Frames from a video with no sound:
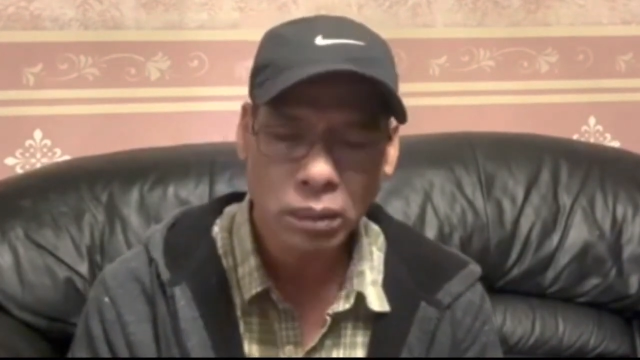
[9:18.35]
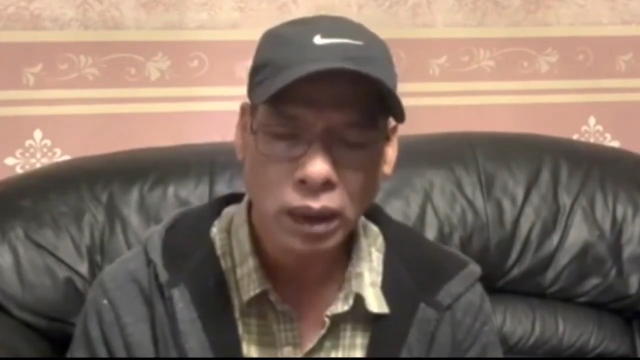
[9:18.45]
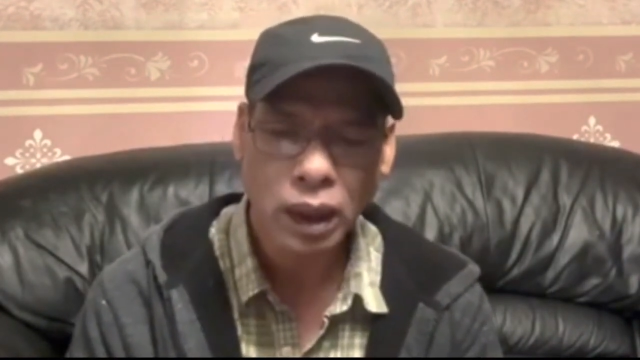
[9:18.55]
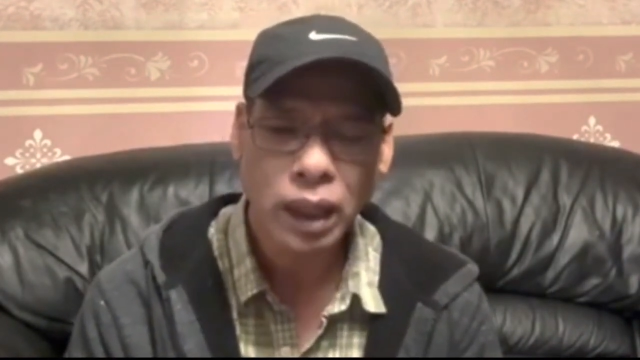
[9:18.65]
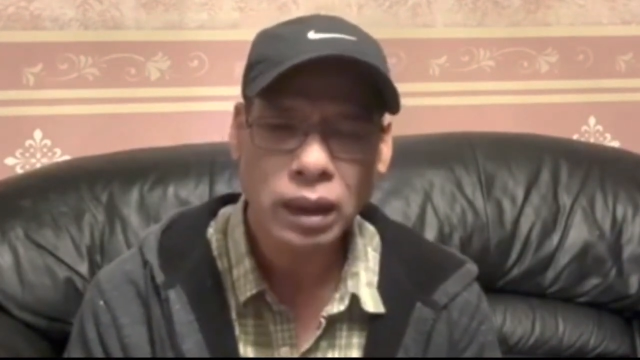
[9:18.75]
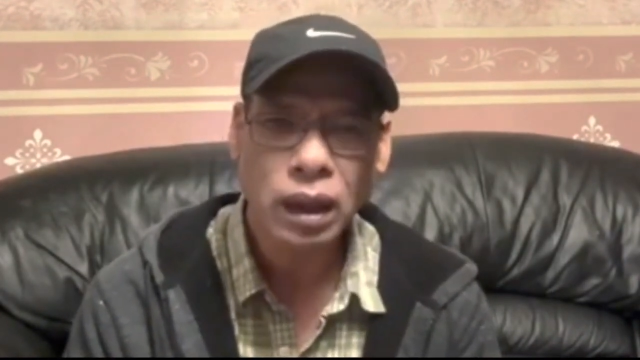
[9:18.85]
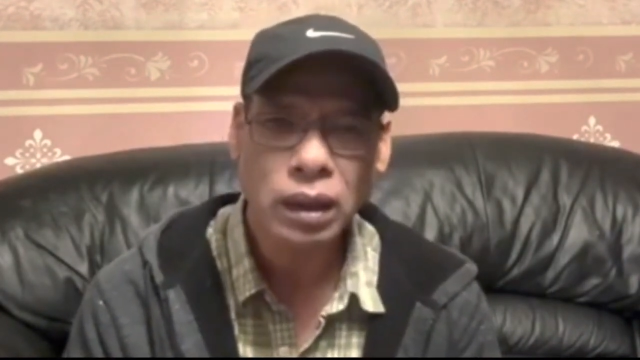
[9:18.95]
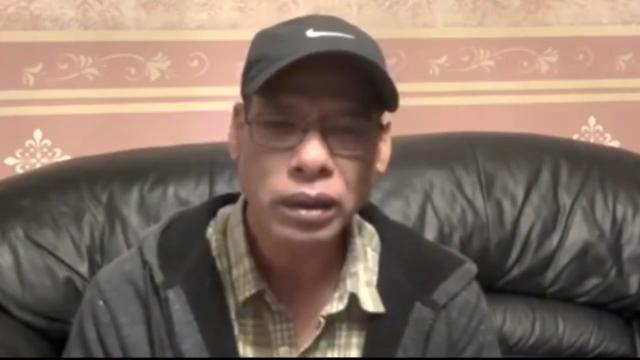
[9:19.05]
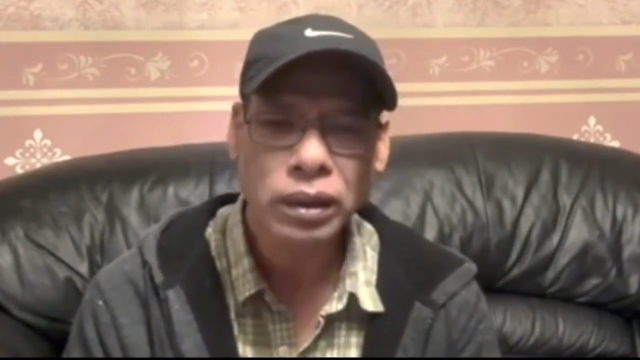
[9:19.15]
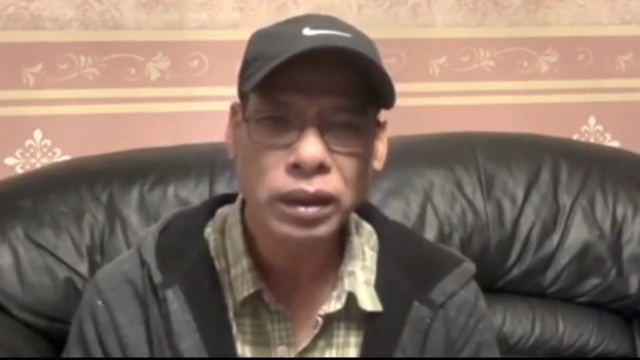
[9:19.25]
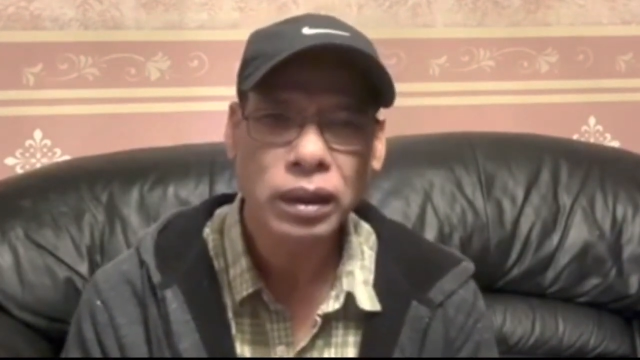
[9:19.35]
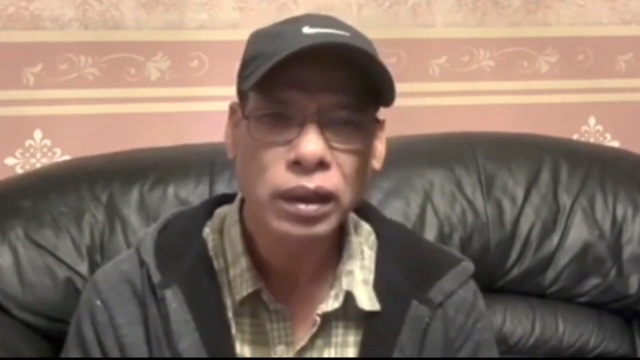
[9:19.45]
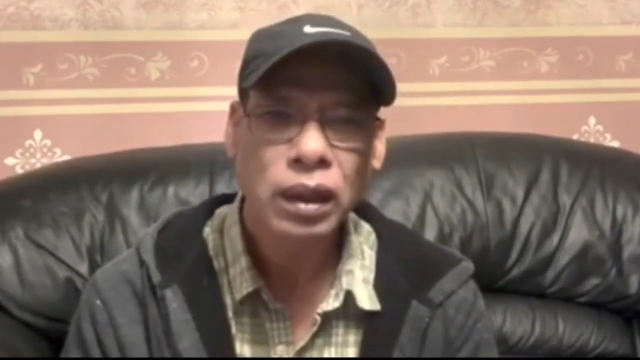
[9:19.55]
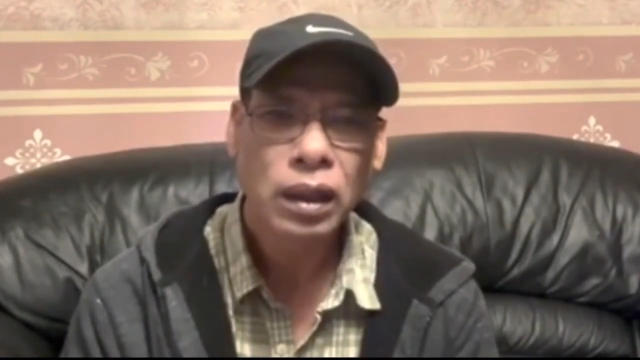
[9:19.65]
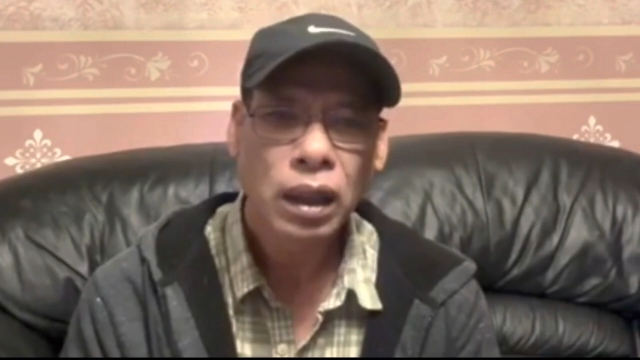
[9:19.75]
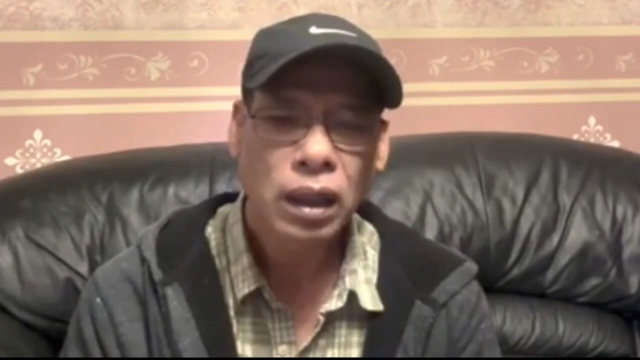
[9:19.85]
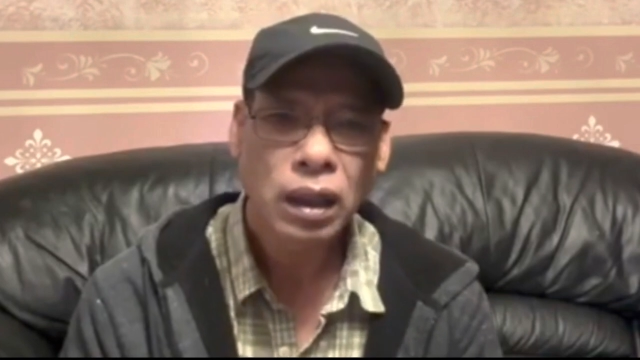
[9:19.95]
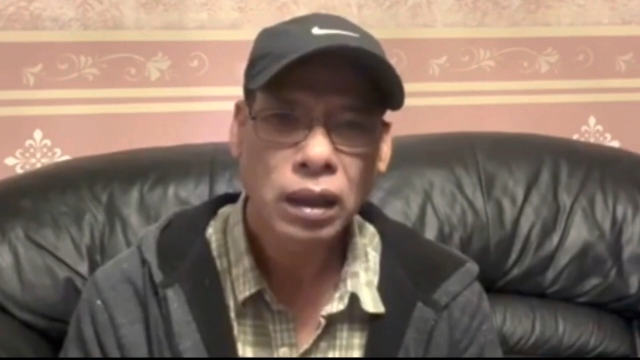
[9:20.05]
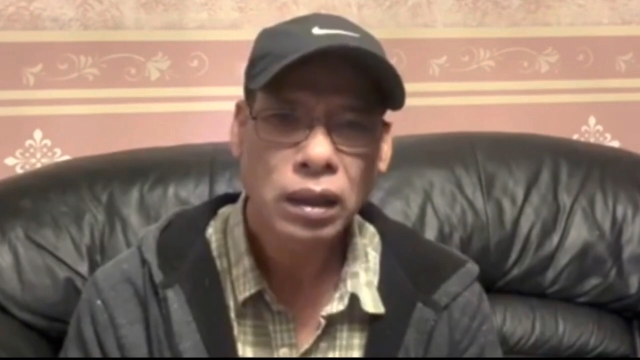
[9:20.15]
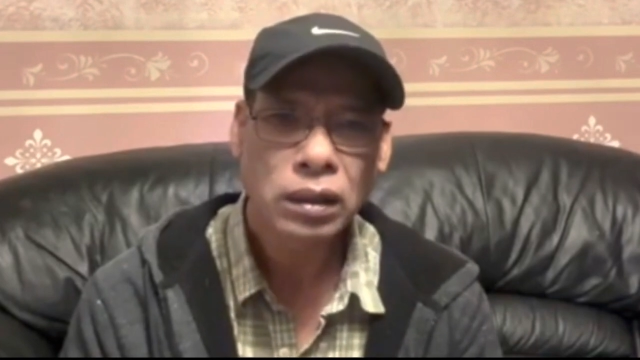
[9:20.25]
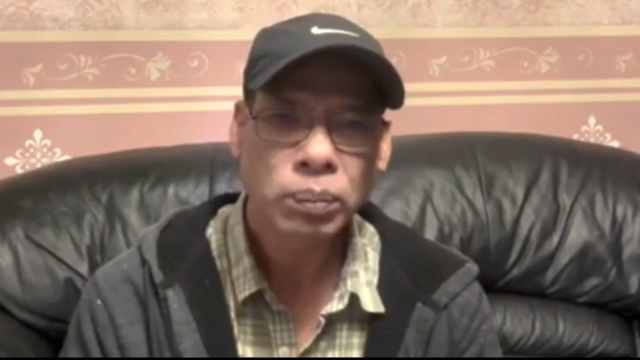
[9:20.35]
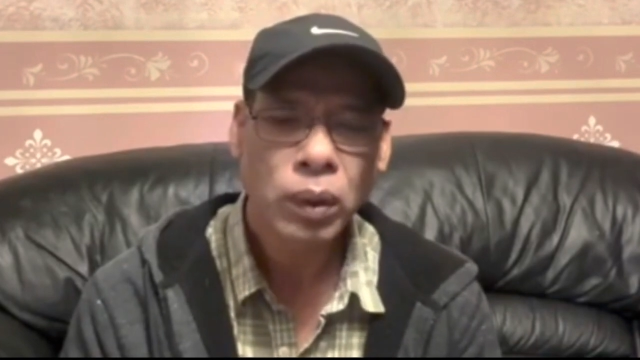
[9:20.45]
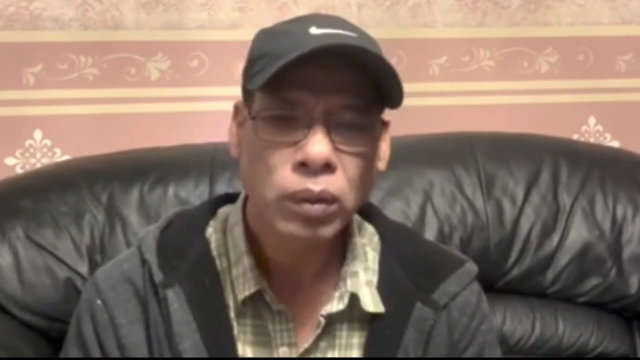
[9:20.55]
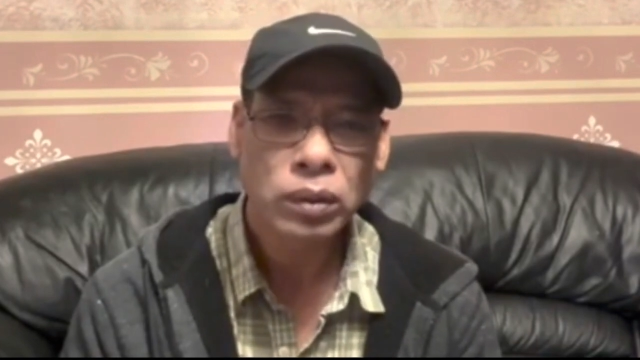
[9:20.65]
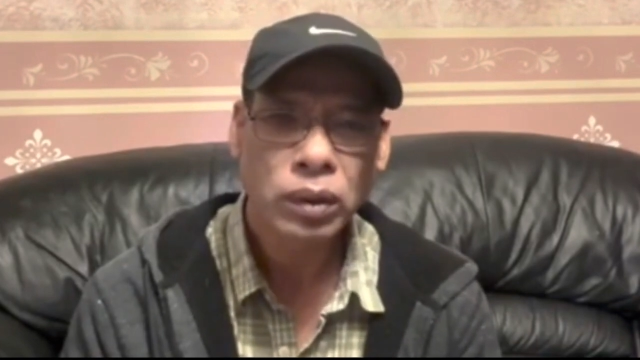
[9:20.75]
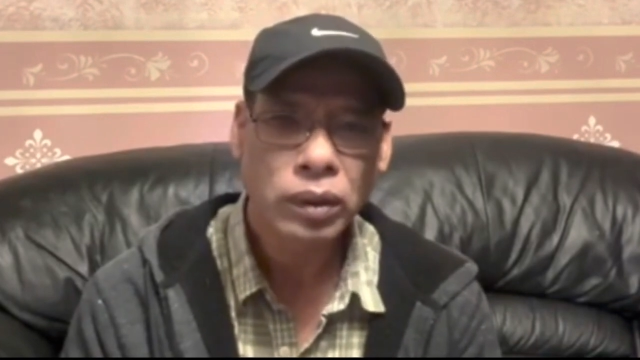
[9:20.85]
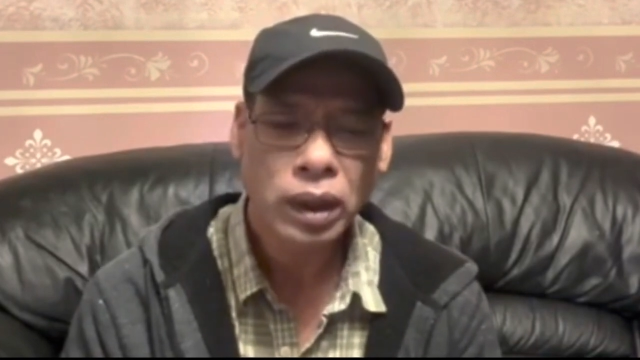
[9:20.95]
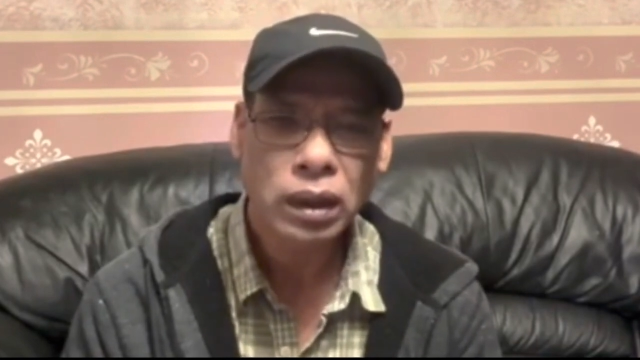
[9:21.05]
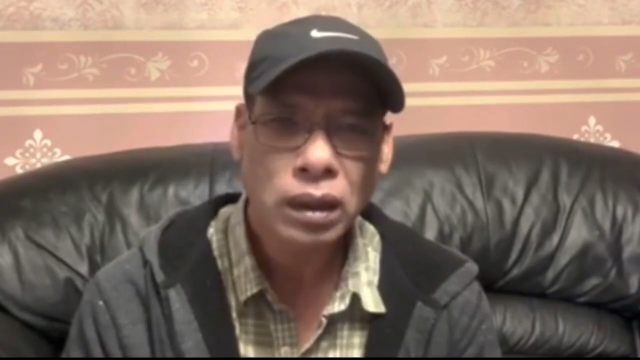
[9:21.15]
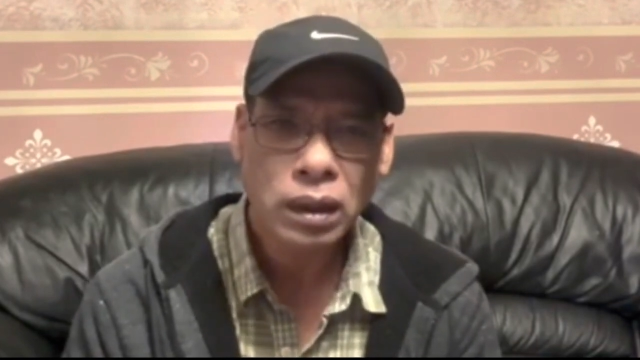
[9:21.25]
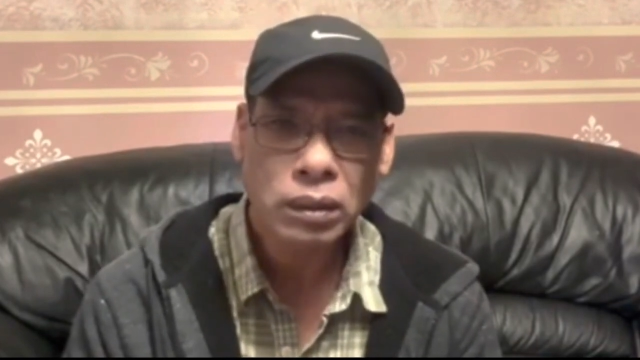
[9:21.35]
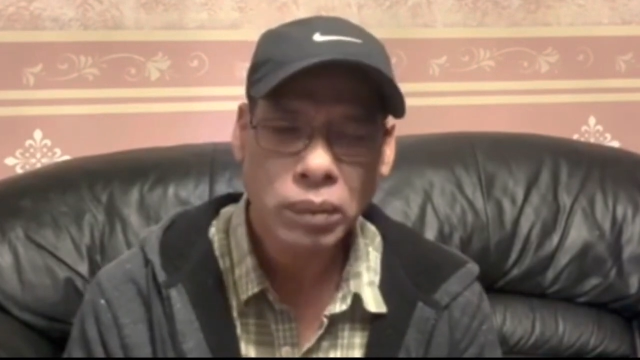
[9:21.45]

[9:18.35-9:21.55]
But I got here, I spoke no English,